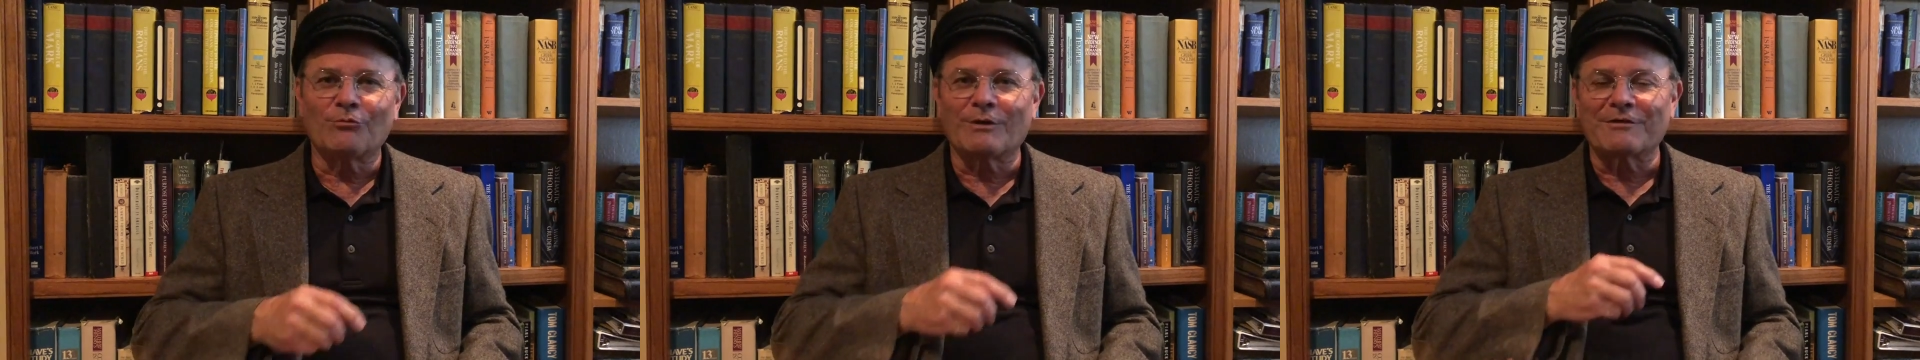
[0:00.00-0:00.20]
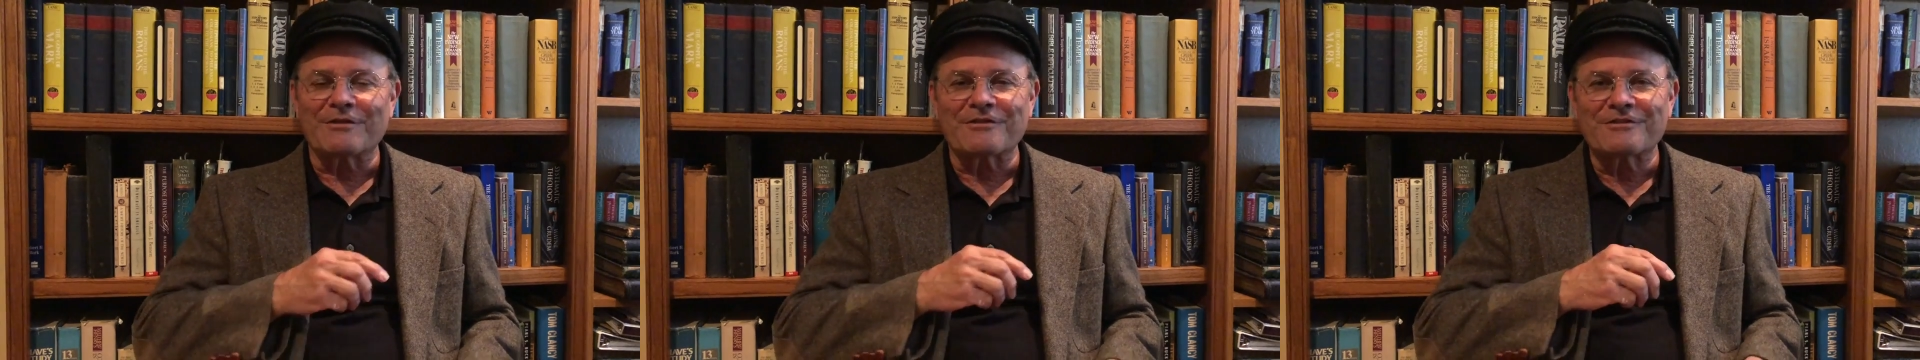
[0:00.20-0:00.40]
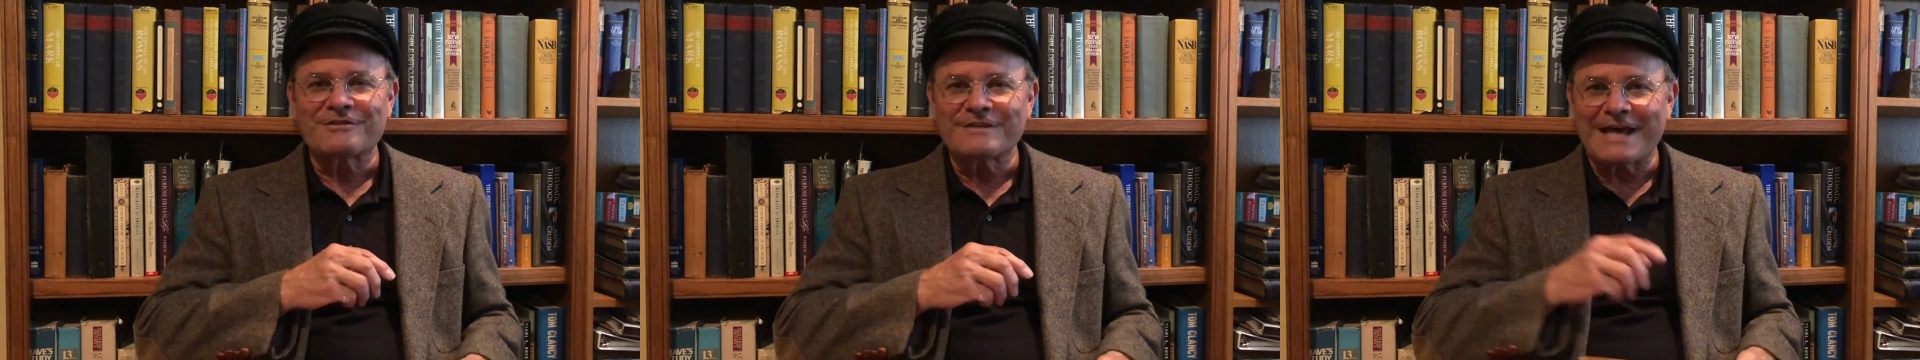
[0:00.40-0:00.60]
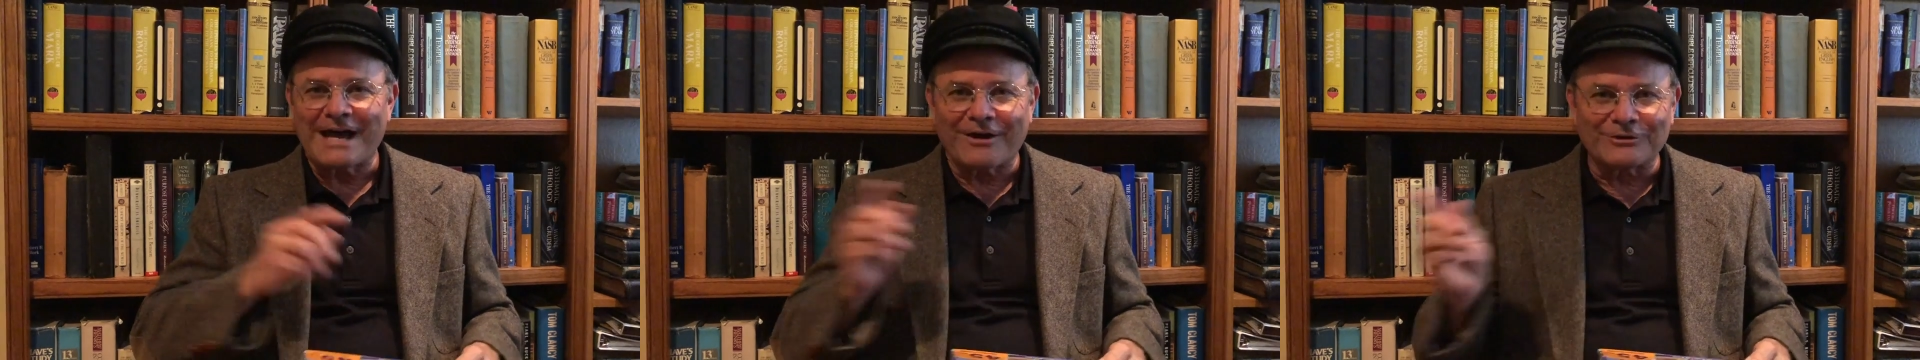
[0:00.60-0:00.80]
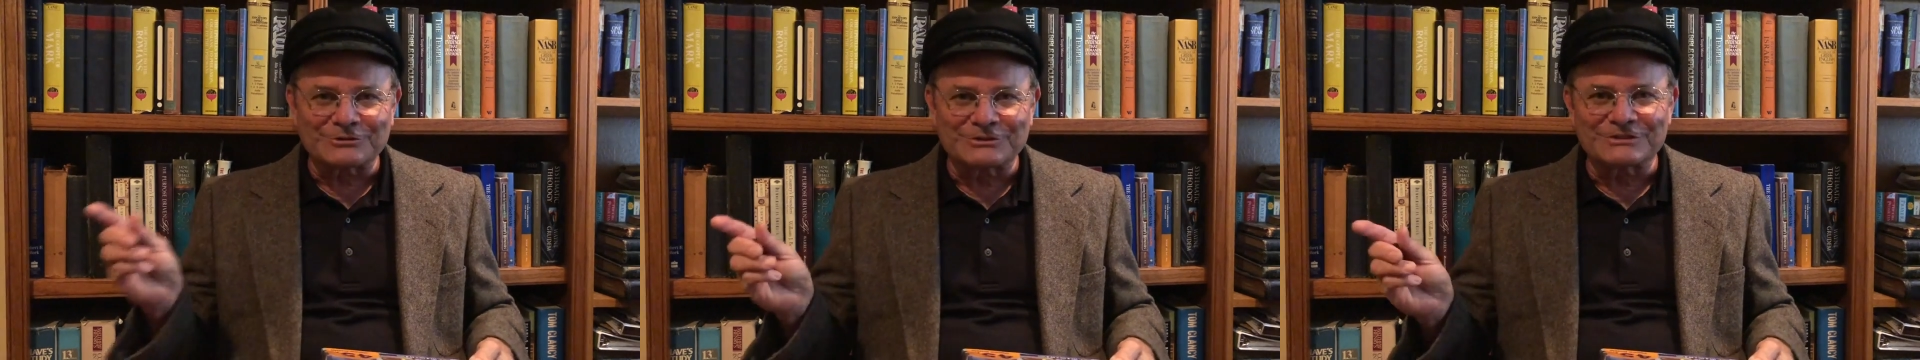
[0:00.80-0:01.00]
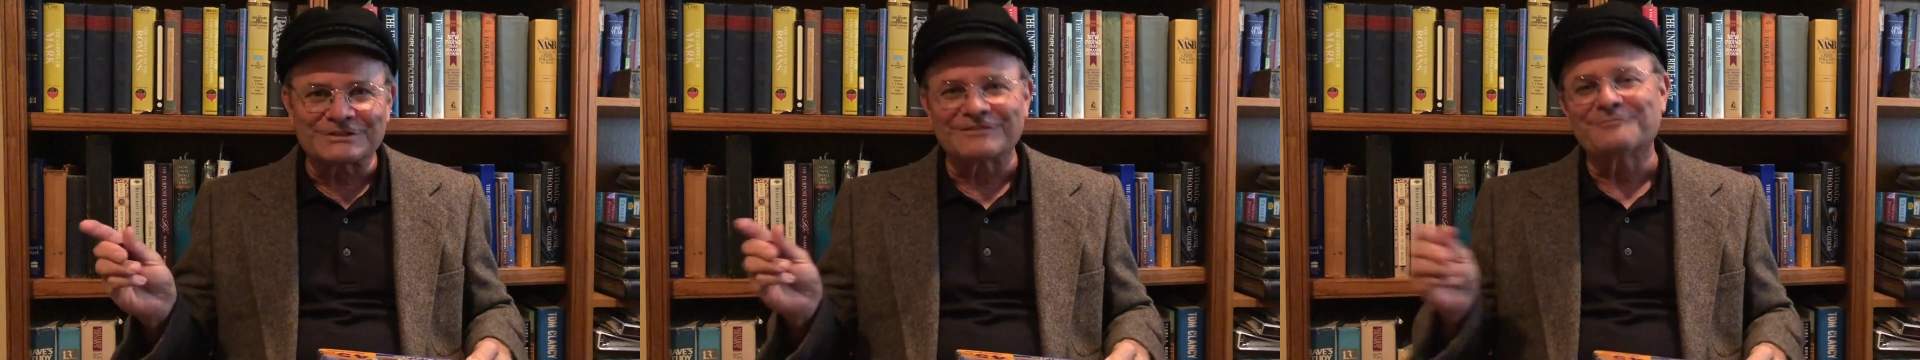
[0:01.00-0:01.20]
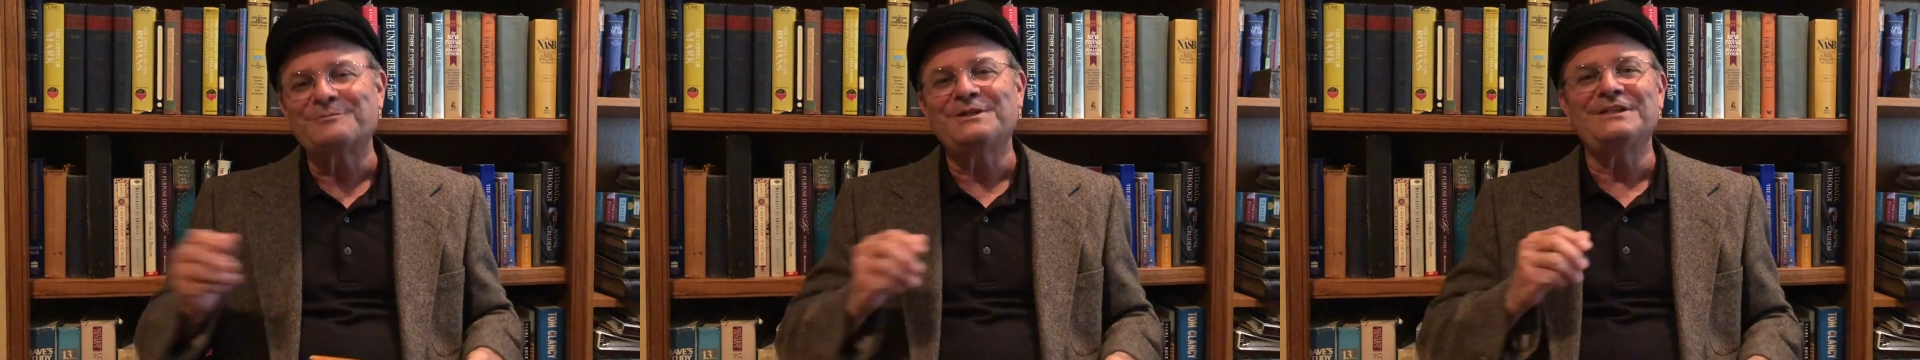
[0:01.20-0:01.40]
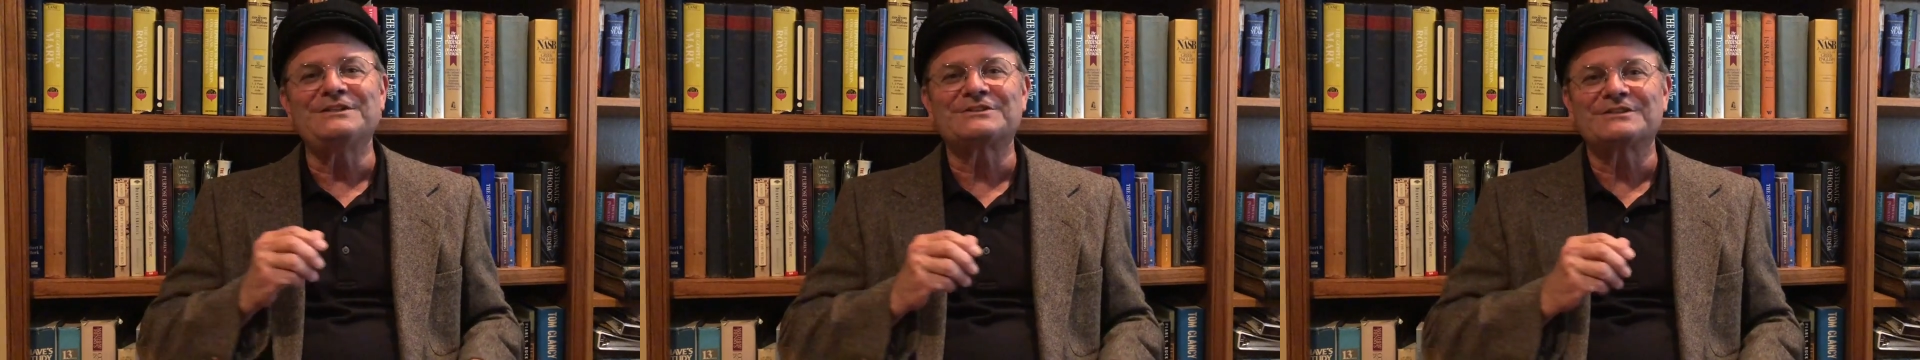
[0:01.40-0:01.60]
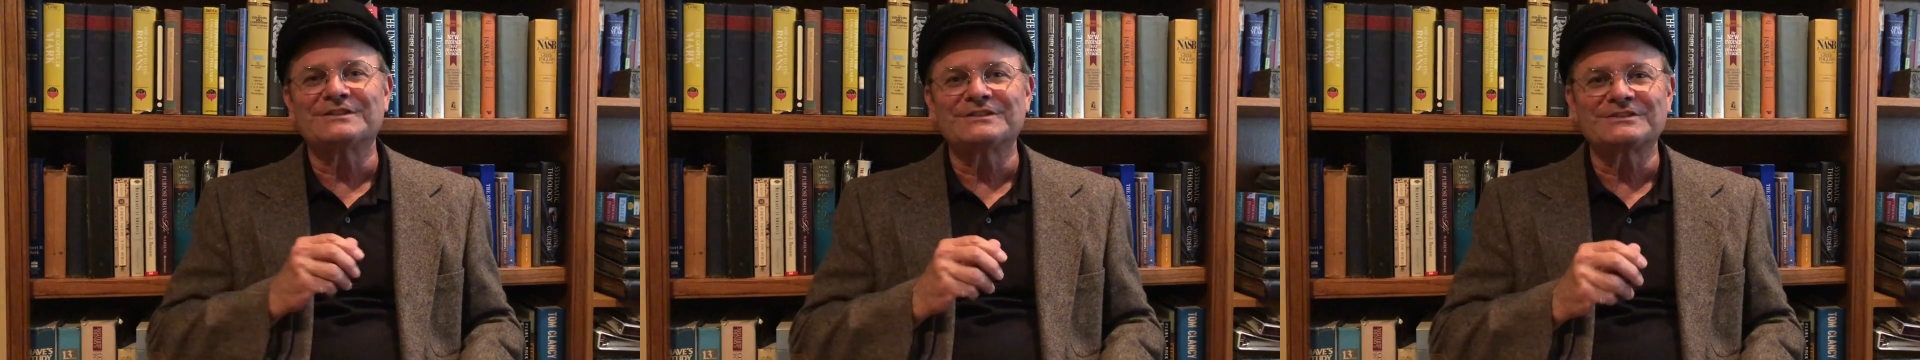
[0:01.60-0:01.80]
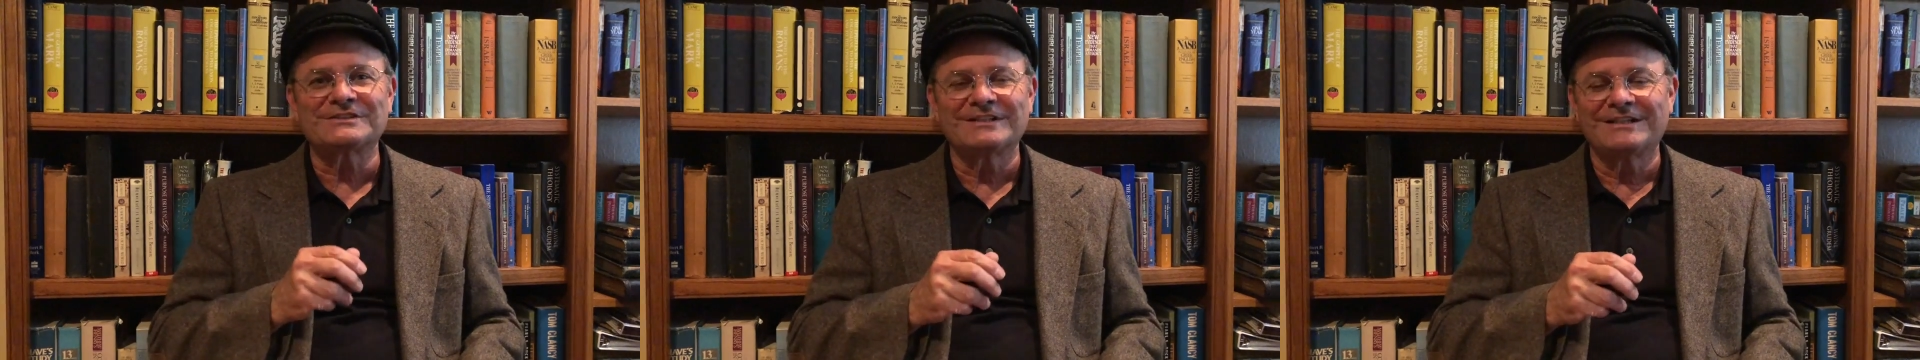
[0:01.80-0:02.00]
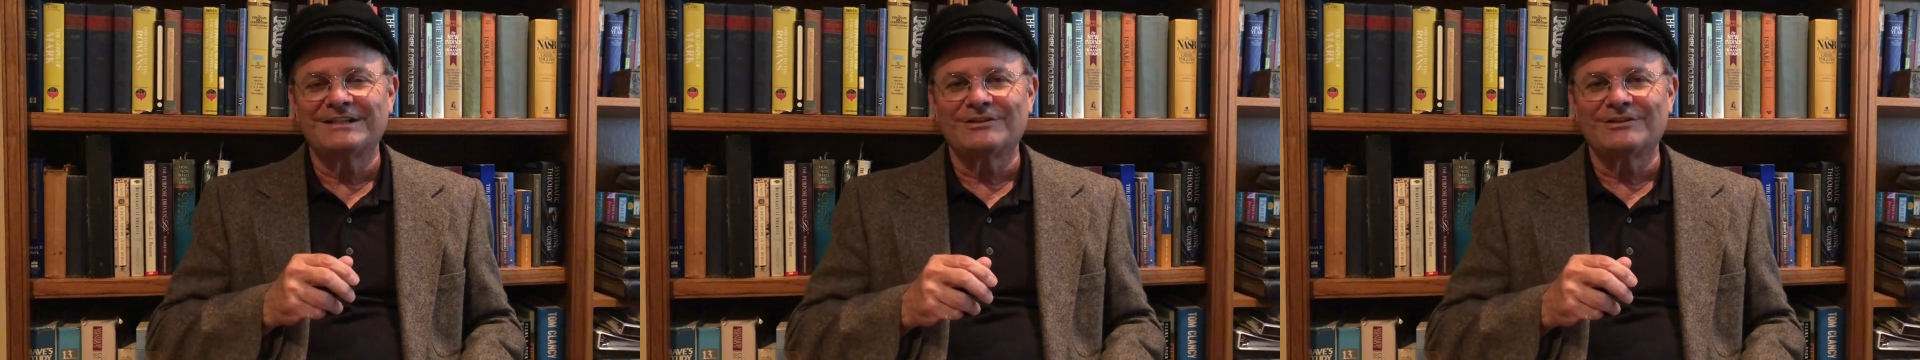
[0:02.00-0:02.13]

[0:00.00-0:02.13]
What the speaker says: one of thousands of pieces